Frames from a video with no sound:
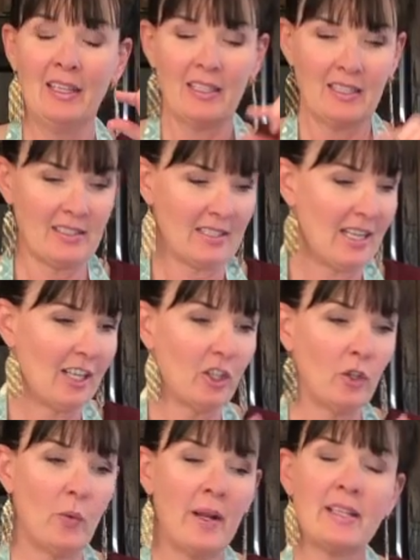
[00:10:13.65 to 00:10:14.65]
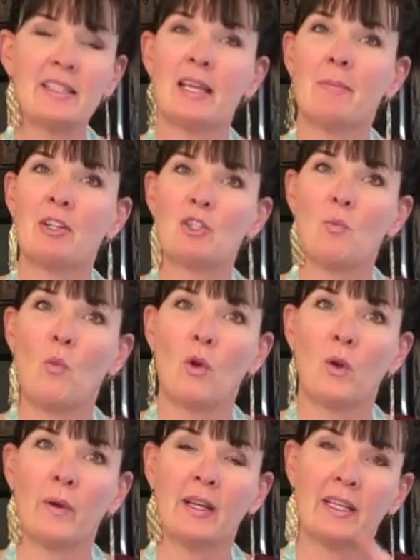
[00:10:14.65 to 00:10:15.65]
because it's not gonna rise that much
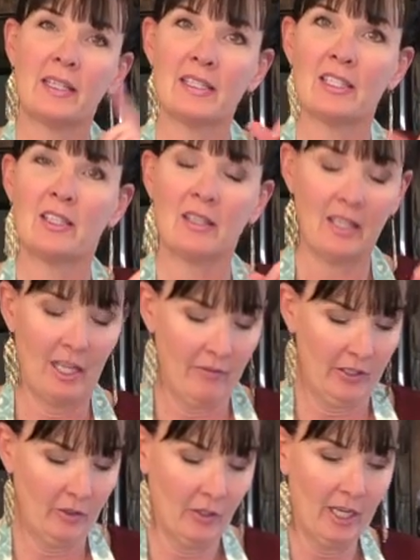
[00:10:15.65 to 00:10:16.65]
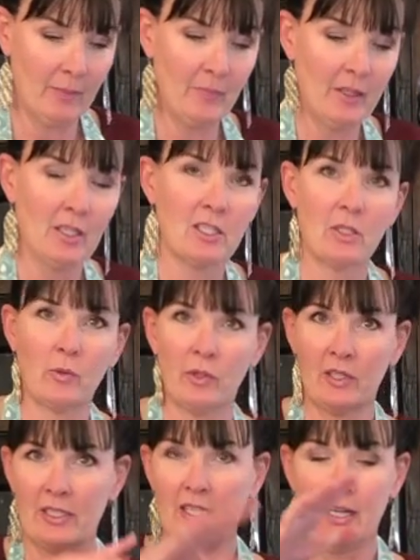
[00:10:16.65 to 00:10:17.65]
more when it gets into the oven, okay? So we're
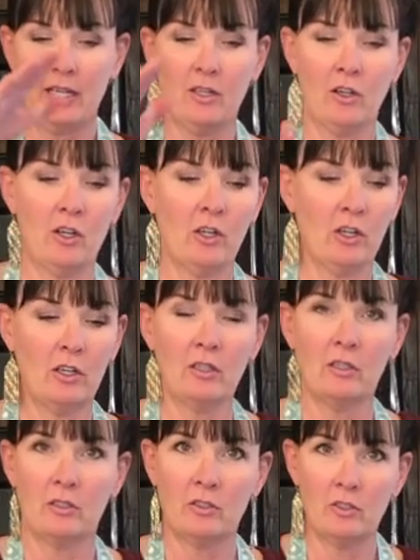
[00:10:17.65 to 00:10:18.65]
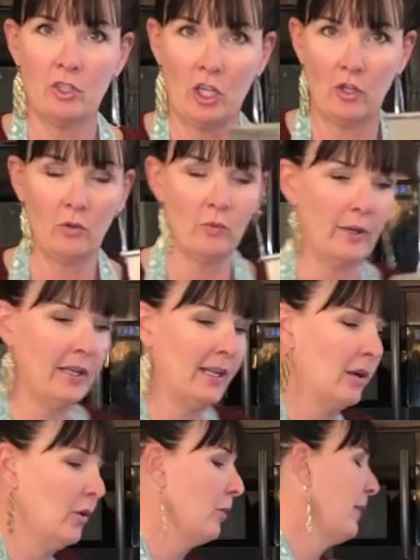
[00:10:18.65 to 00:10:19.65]
gonna take our dough, right now, our